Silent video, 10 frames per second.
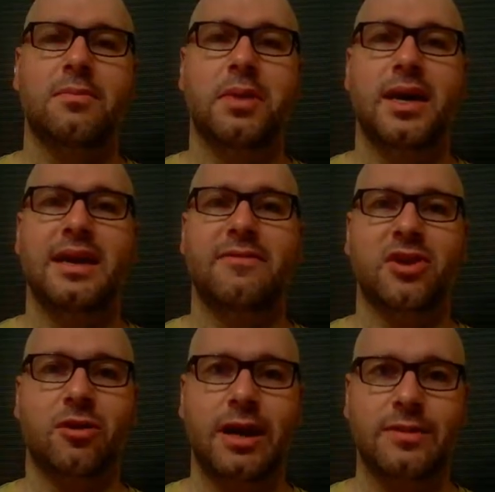But if
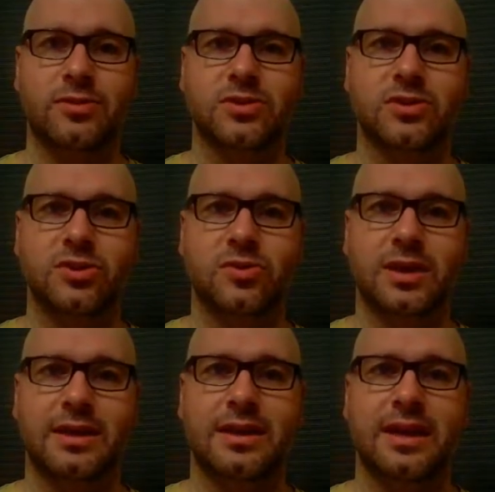you're able to do
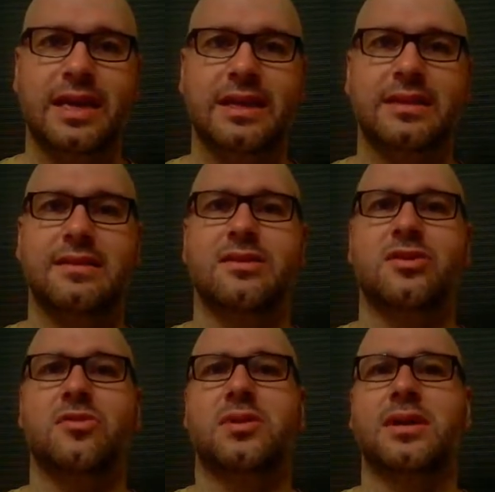it and
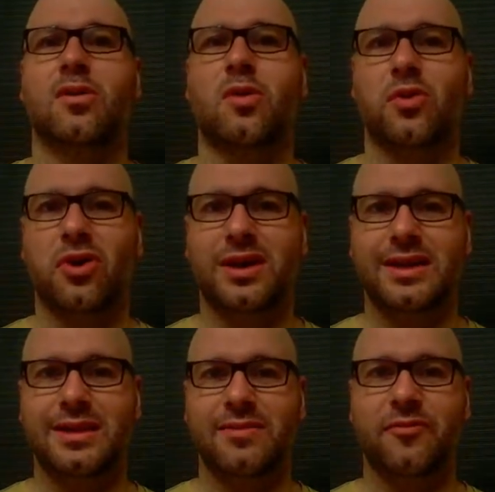you can hold on
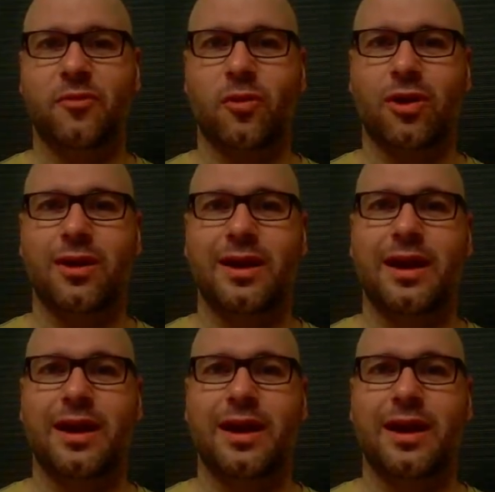to them for,